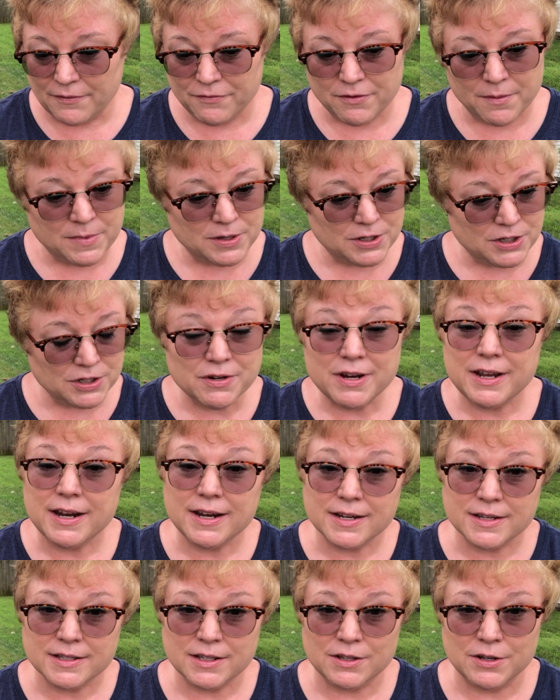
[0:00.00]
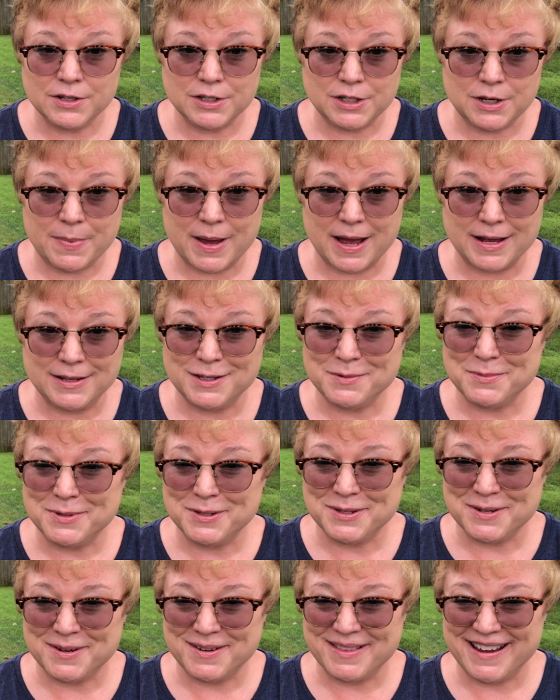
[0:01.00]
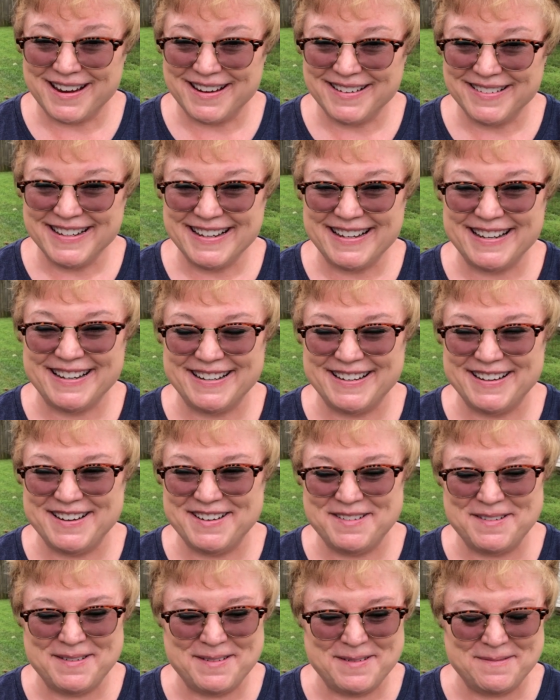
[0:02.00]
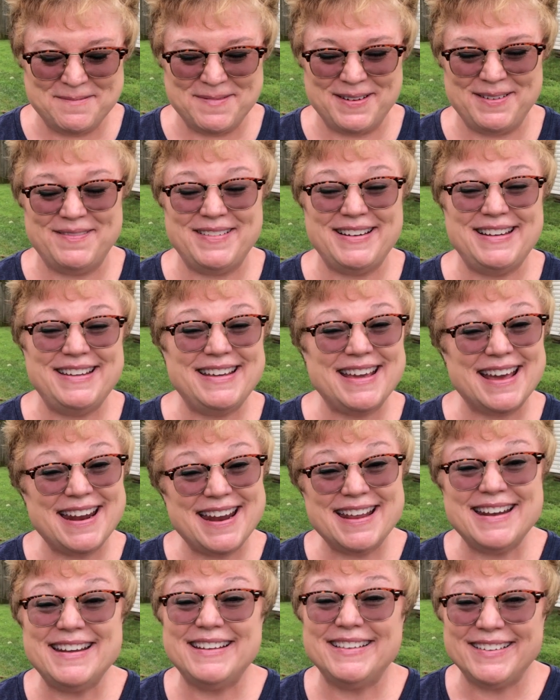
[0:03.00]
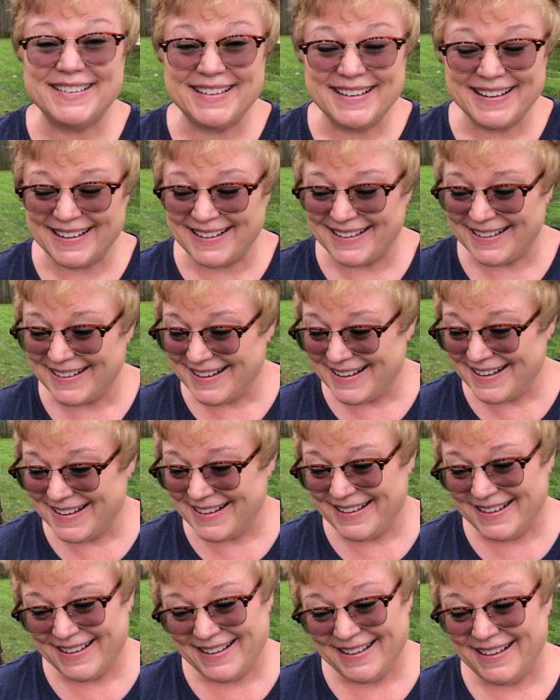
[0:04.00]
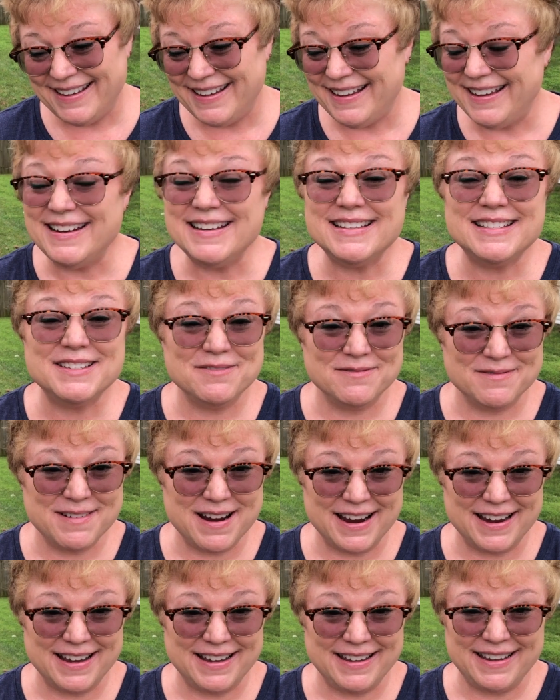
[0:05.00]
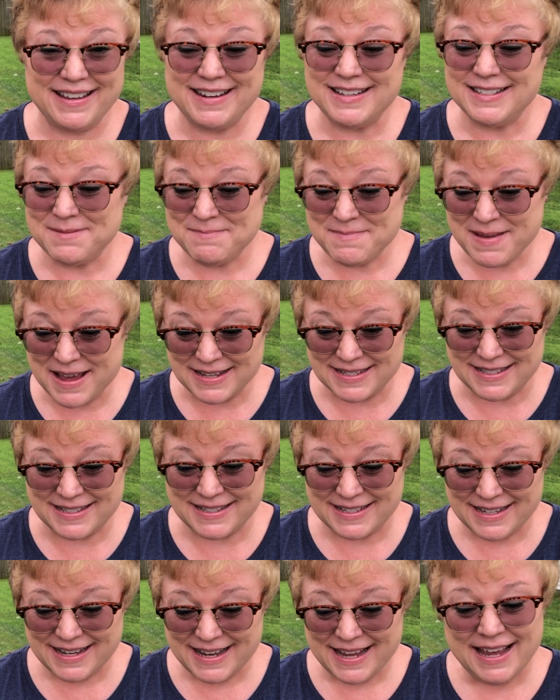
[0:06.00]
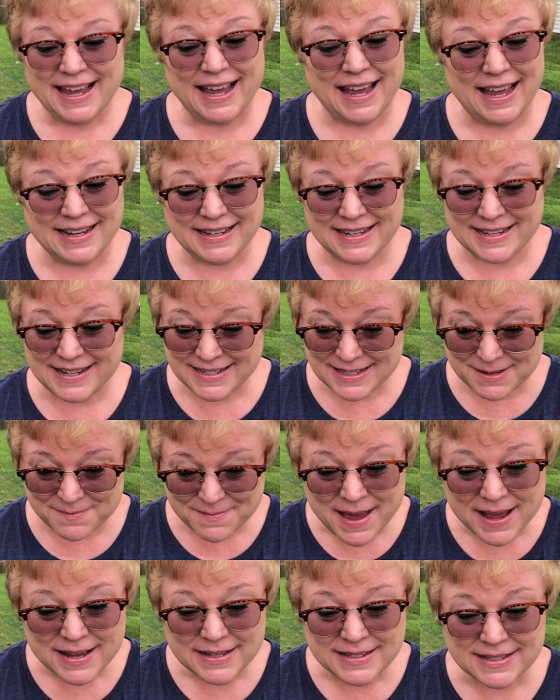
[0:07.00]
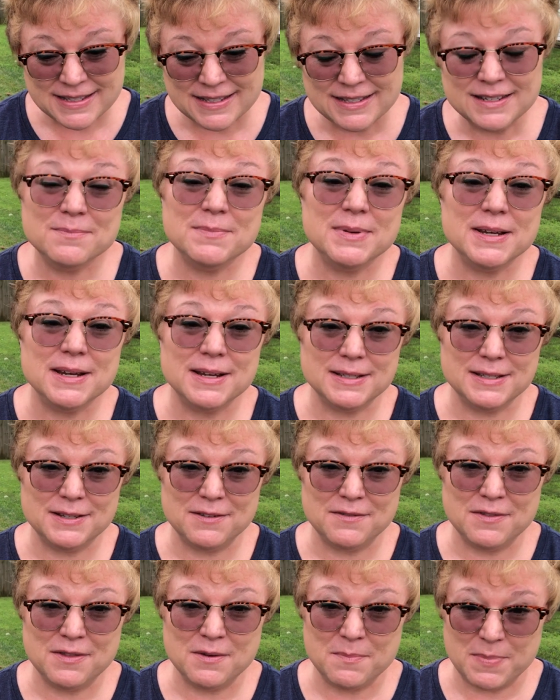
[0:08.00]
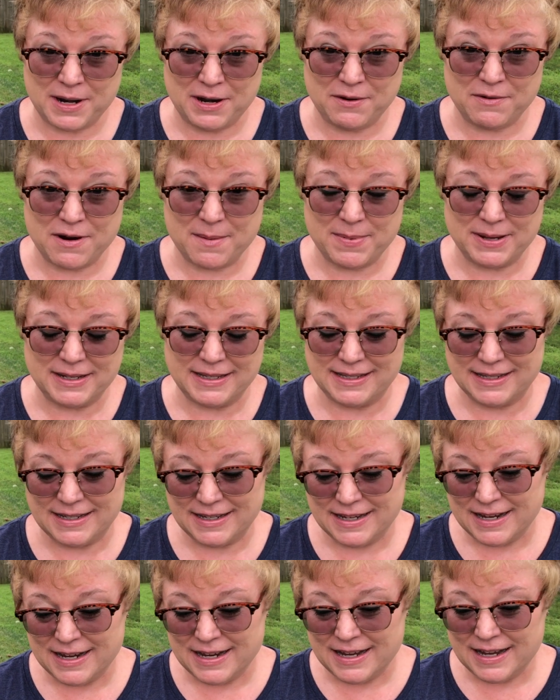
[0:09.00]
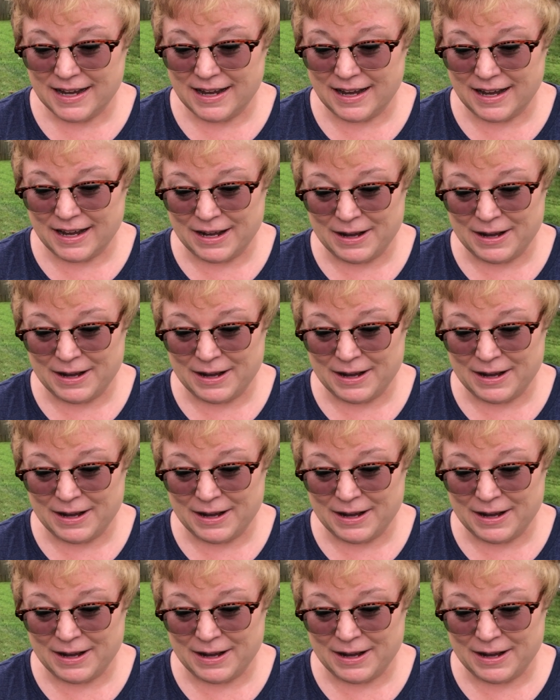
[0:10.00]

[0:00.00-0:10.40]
From the street, it doesn't look too bad, so we'll start there. But when you get in and look, it is a wreck. It is a mess, and it is a mess because of the bunny rabbits.